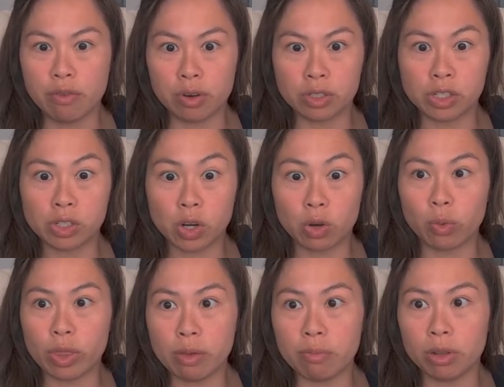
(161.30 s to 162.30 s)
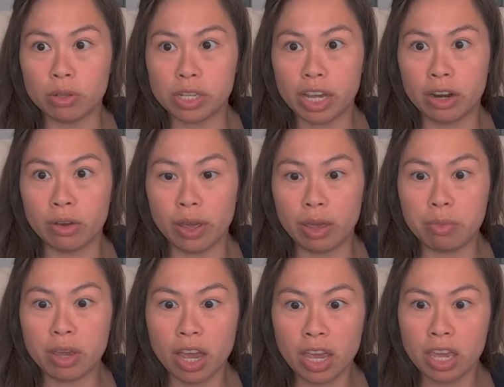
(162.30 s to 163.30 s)
first start with the Blotato
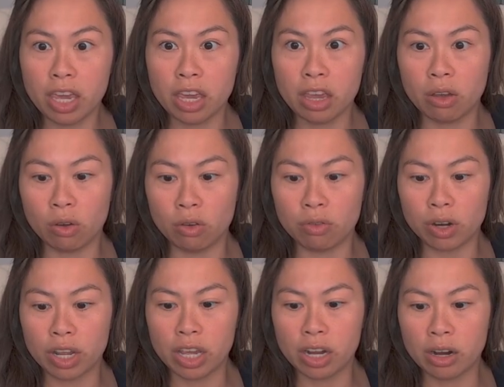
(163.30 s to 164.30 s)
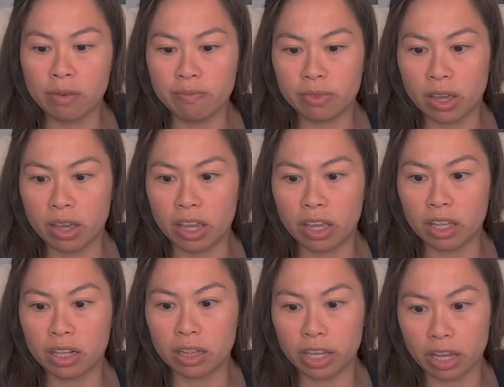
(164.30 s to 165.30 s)
API key, go over here. Okay,
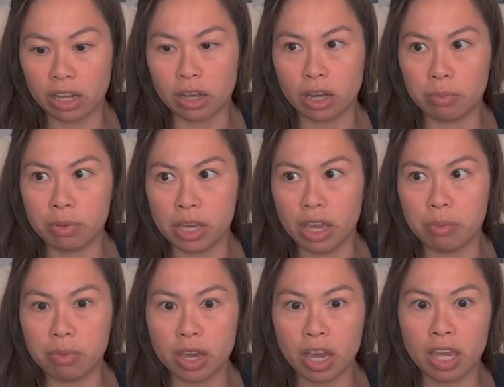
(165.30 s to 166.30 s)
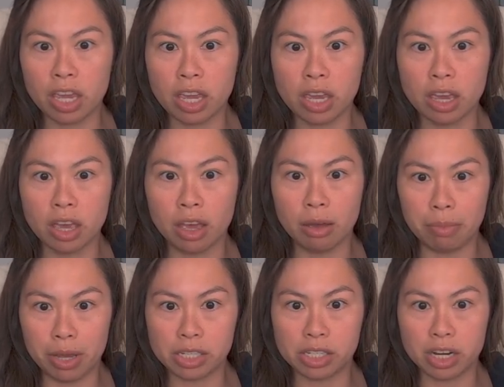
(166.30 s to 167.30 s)
click copy API key,
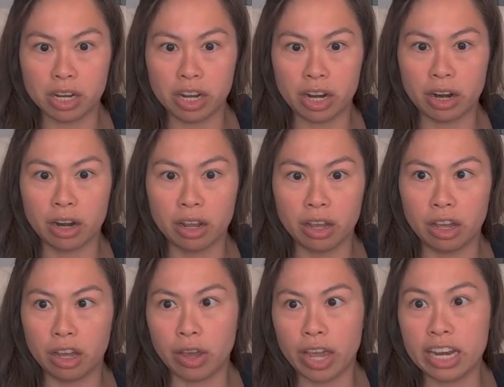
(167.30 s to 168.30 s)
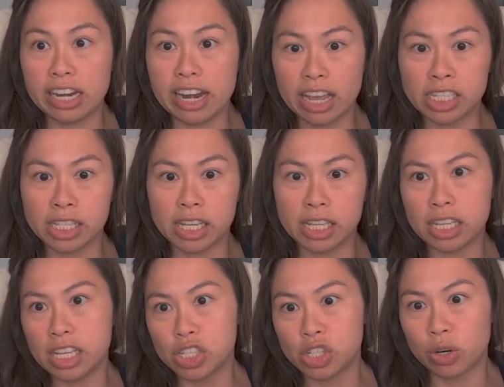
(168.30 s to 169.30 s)
paste it in here. Okay, next is
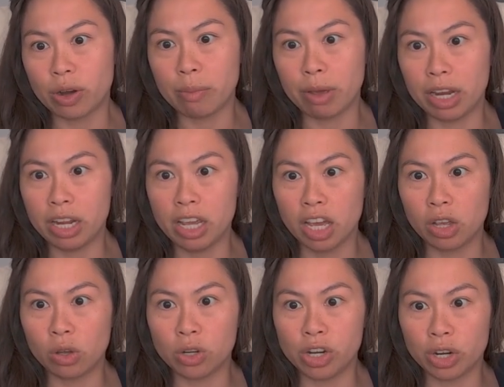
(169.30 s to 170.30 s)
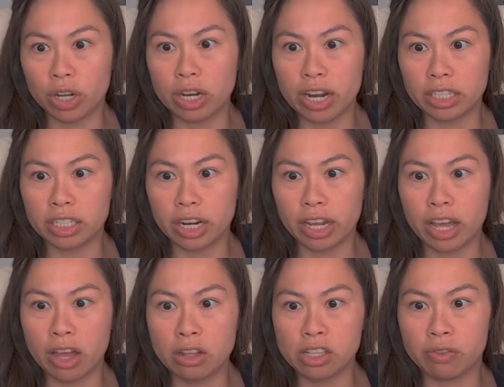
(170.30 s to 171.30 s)
Instagram ID. Go to your connected
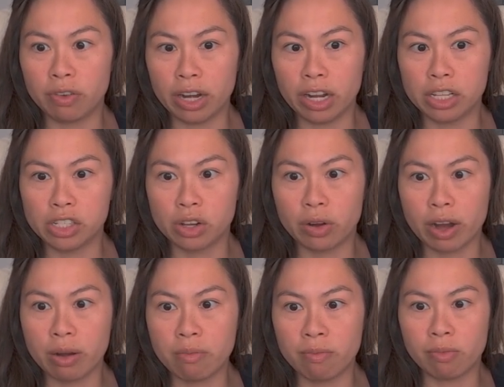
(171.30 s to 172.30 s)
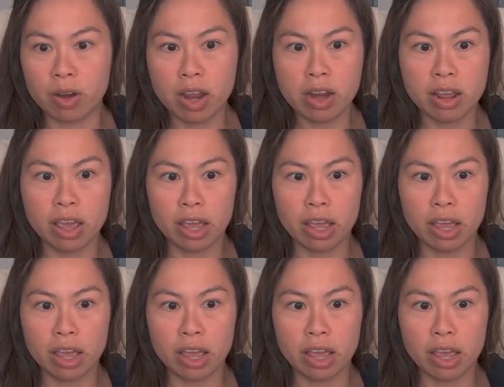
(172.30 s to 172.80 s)
accounts, find Instagram, right?